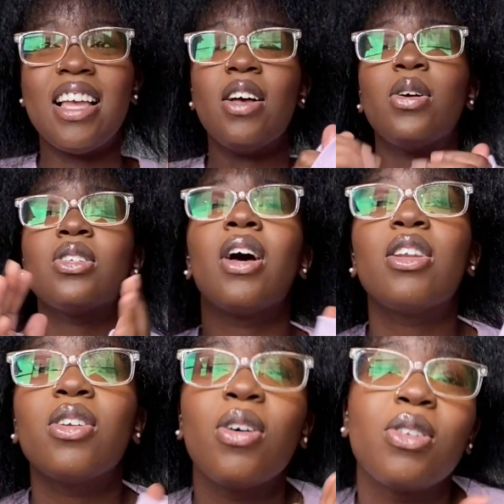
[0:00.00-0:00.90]
Also, I
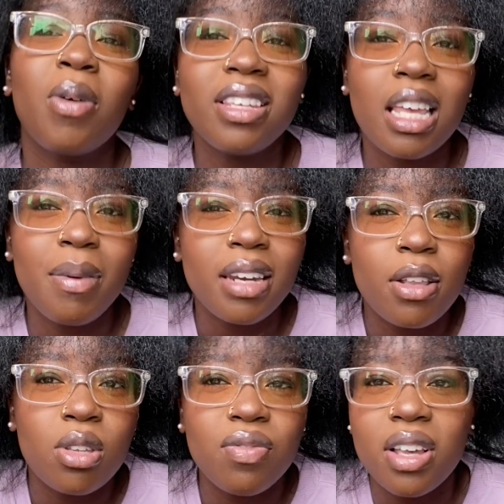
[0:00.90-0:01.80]
don't know, do I say my name
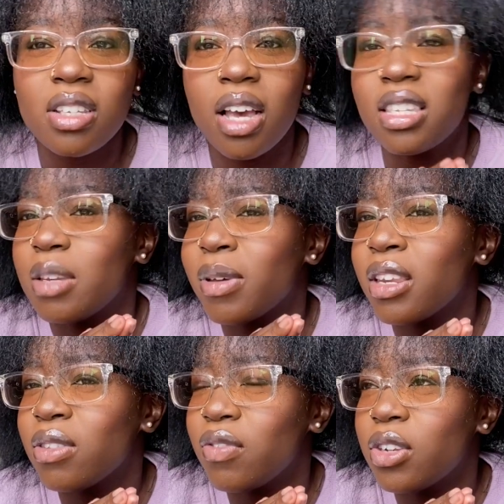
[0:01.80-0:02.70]
too fast, guys, at the beginning
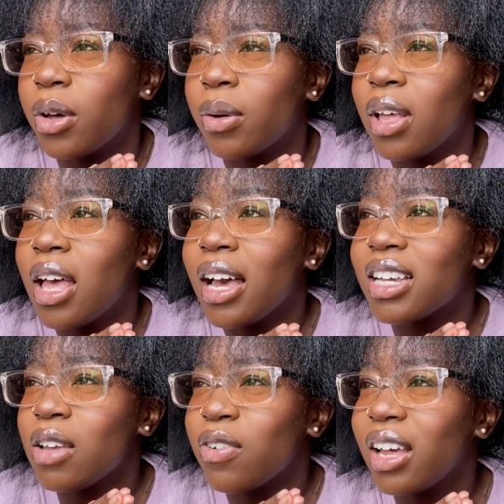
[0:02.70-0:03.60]
of the video?
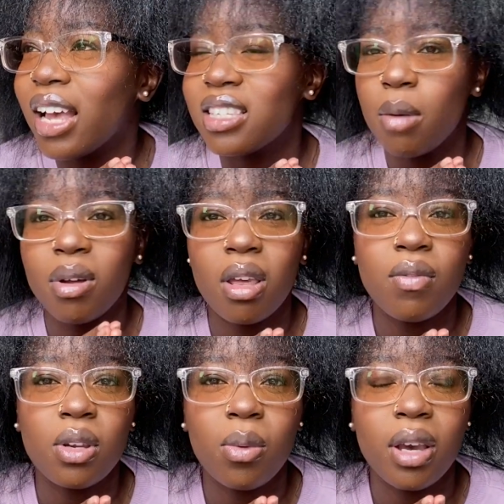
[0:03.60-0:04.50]
Because I feel like I say my name
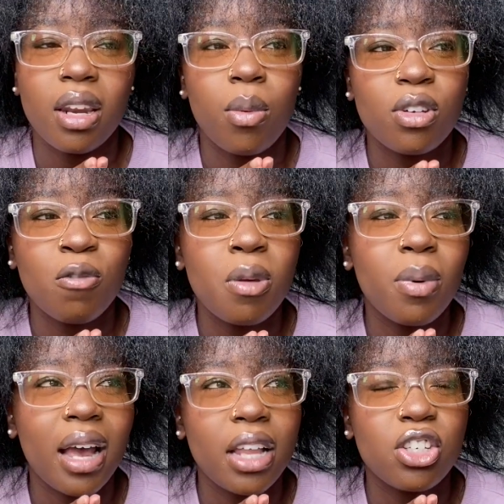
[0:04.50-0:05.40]
really quick, and I wonder if people
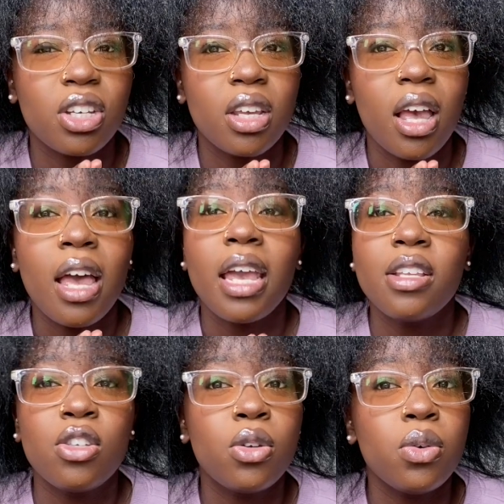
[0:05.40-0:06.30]
catch it.
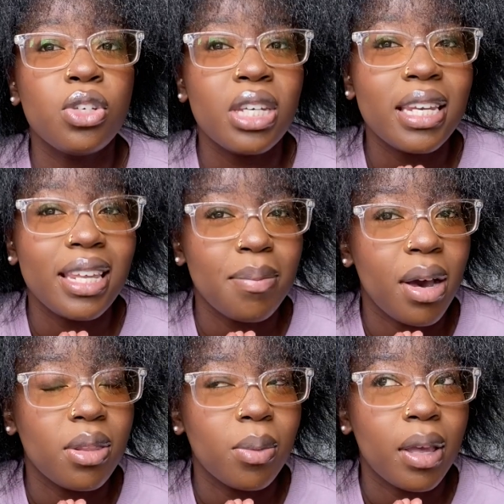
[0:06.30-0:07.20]
It's Eugenie,
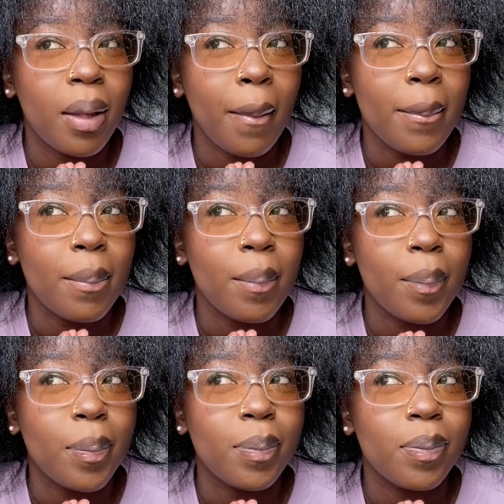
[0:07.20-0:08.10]
by the way.
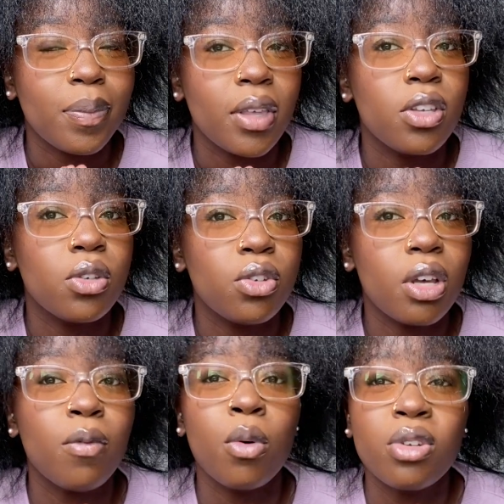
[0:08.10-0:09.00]
It's huge.
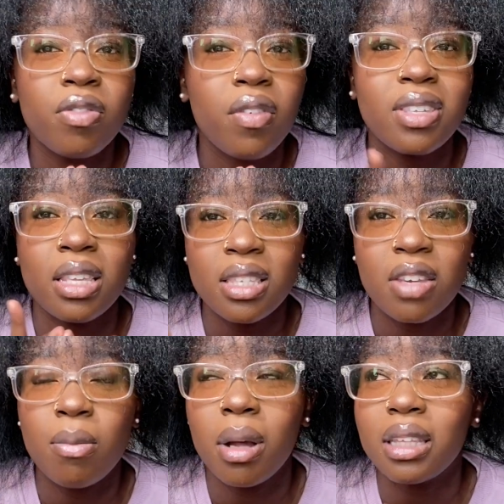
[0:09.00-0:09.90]
I'm also very
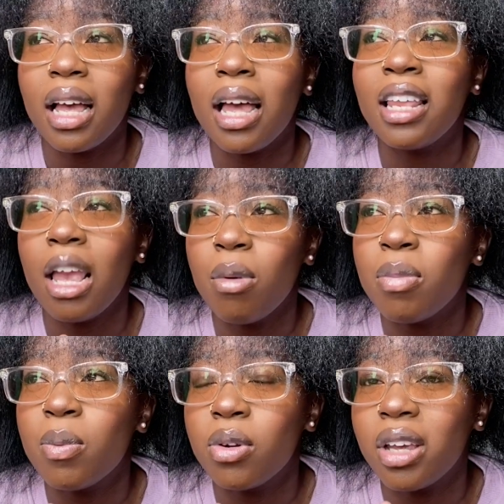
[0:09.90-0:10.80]
sensitive about that. I hate when
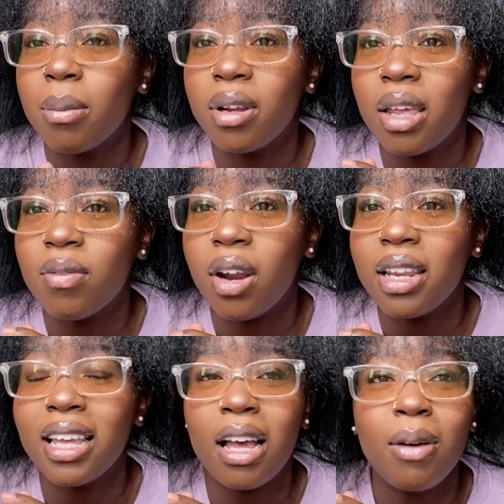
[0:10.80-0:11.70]
people don't get my name right.
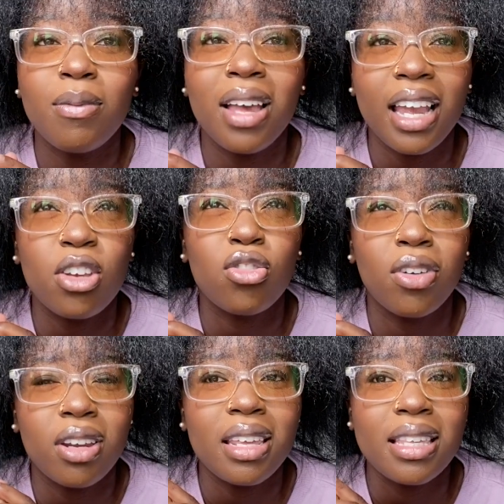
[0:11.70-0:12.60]
Like I get
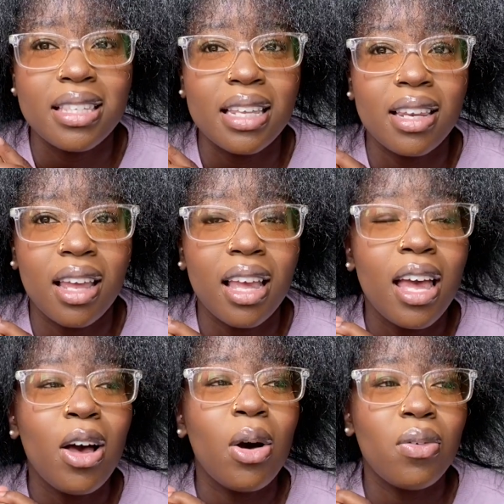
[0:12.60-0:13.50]
triggered easily, like
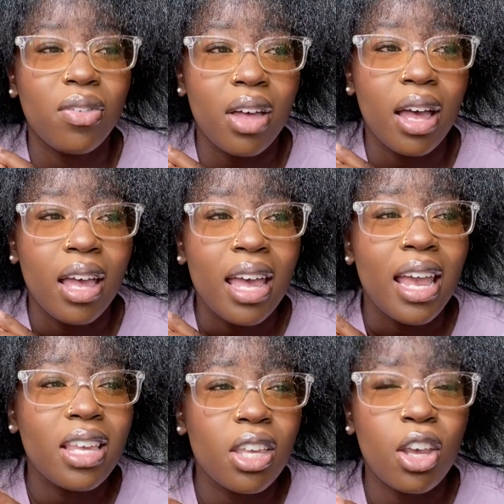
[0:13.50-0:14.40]
over that.
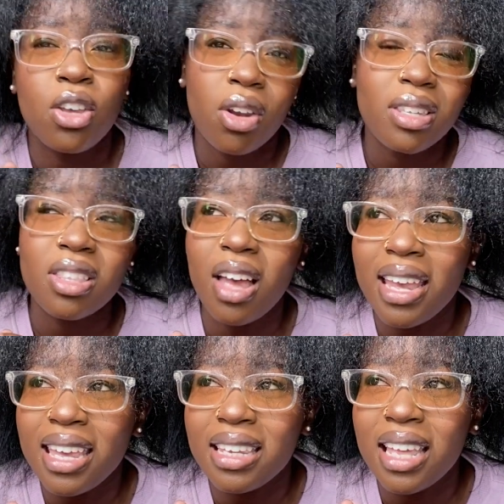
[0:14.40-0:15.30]
It's like, can you not say the
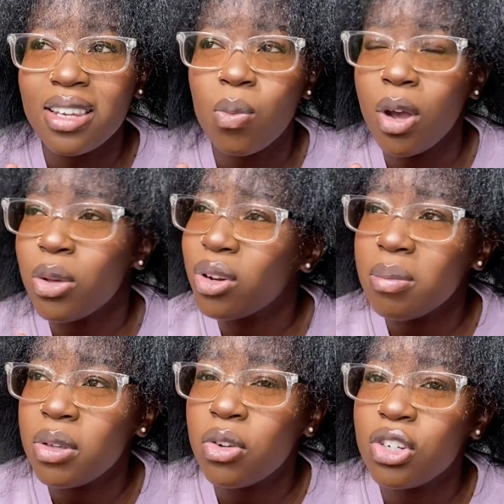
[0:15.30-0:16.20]
IE at the end? Why are you calling
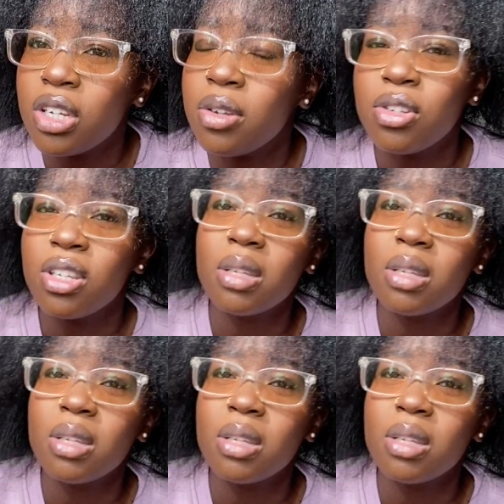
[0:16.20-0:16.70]
me Eugene? Eugene's a